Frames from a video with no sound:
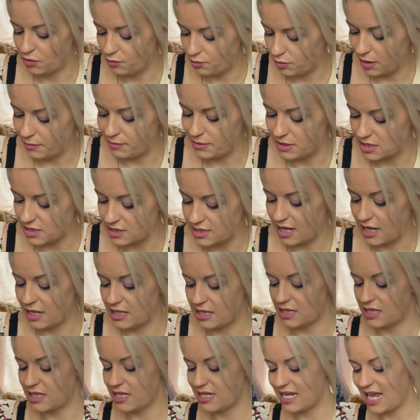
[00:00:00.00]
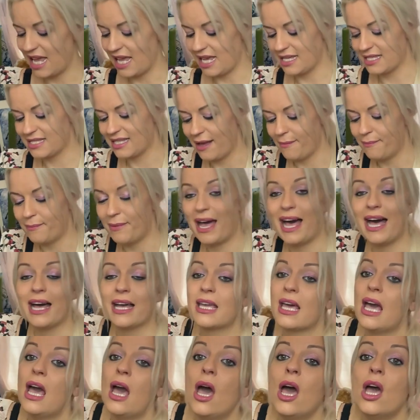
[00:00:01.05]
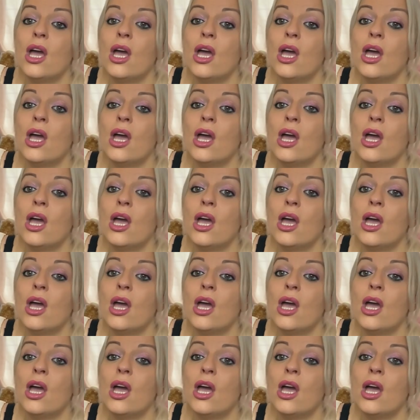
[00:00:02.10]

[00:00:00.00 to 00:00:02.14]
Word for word: You probably decided to take a step back.